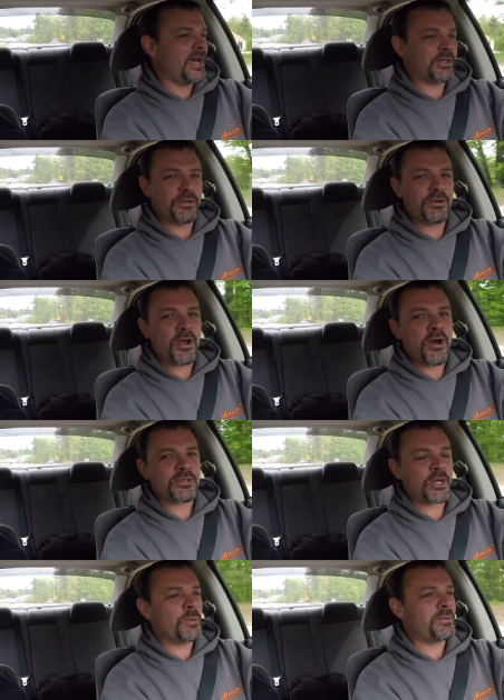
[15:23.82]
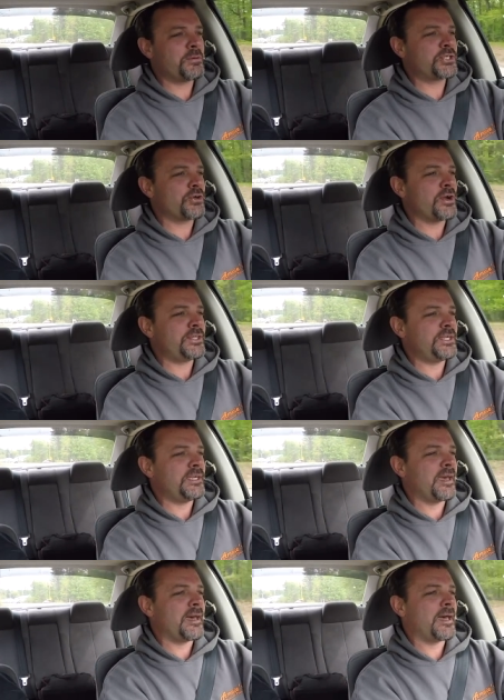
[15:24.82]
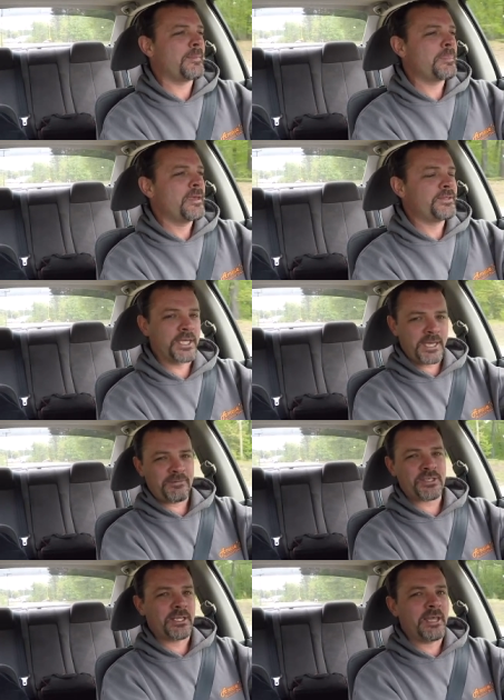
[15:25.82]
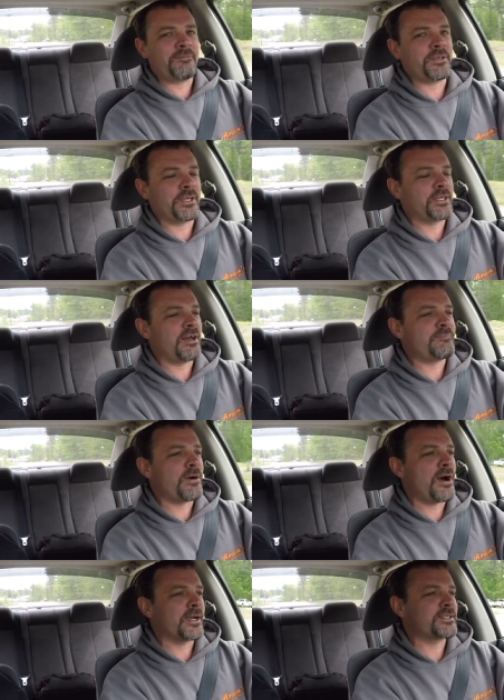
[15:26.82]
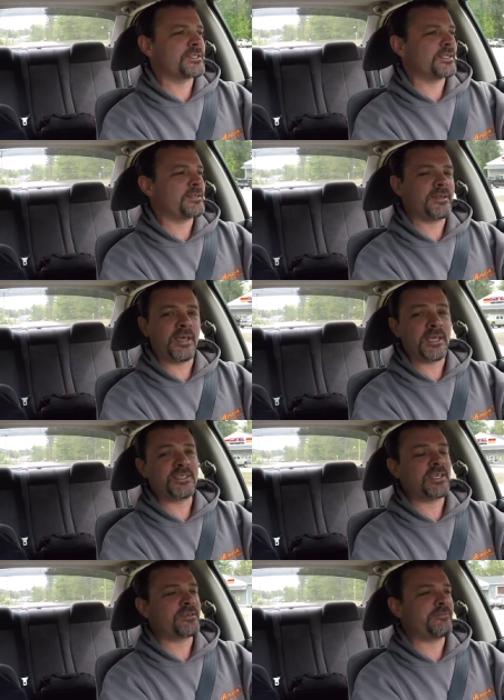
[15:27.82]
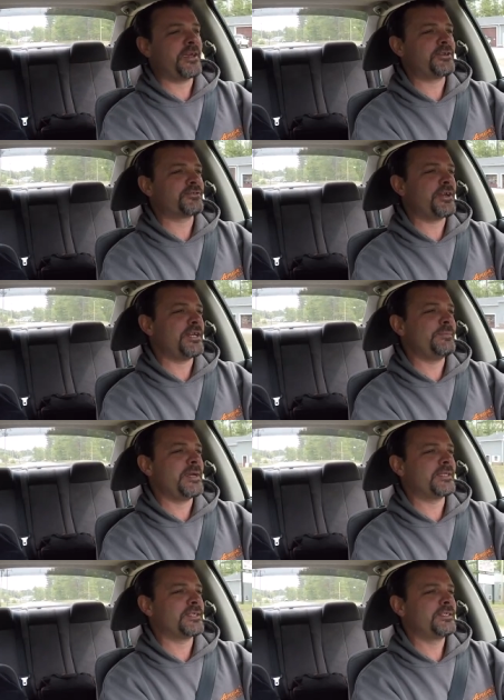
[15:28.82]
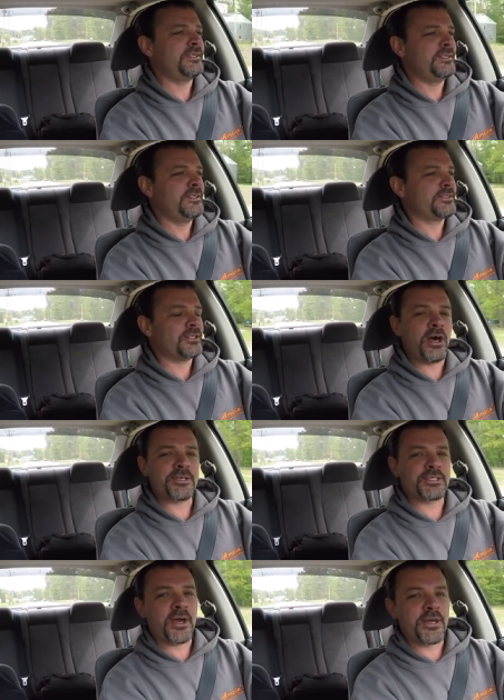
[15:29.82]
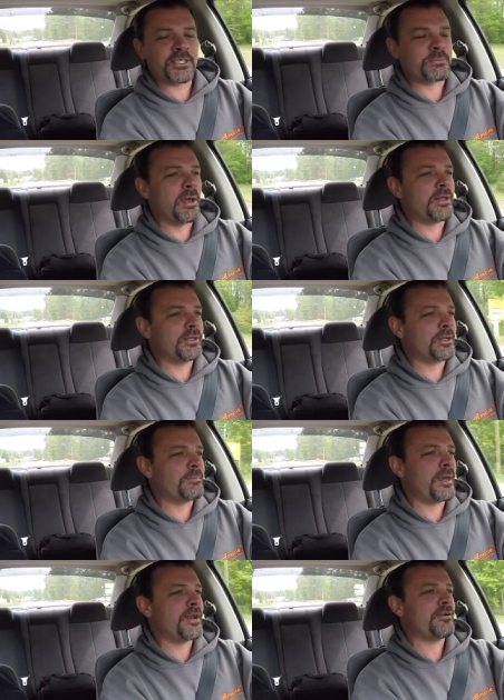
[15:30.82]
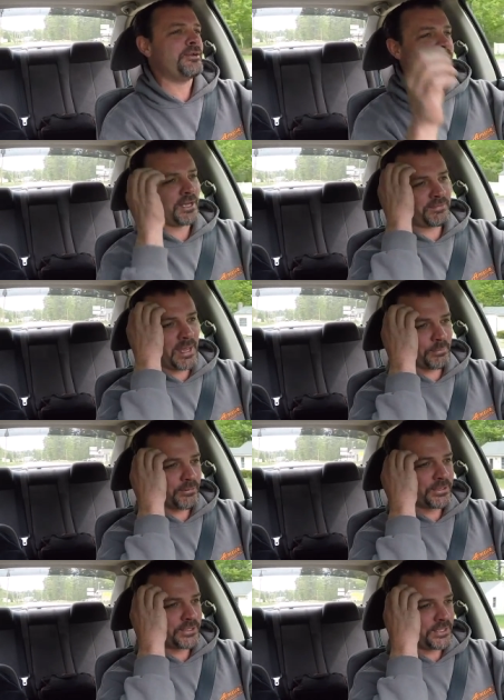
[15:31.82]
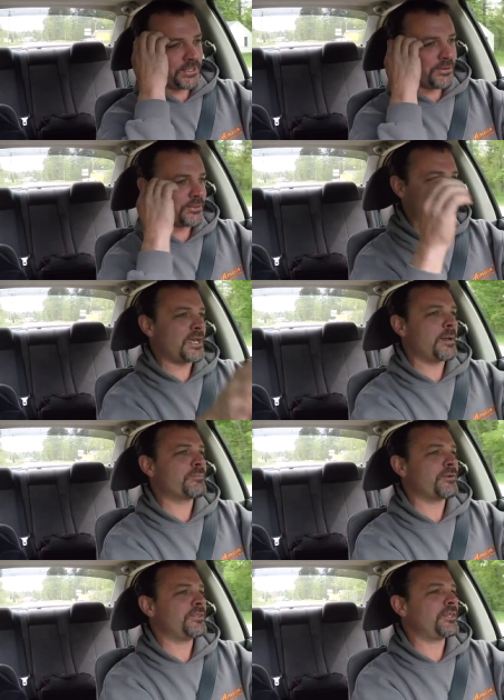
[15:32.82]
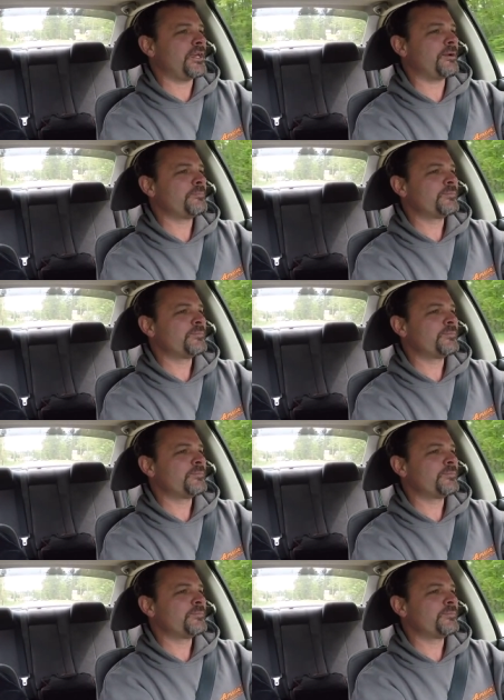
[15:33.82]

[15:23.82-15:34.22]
Kudos. I hope you enjoyed the gifts I left in the glove box. I guess that's a fair trade. You make the lost Sonnet smell a little better, and you can have that print of the old Saab print there.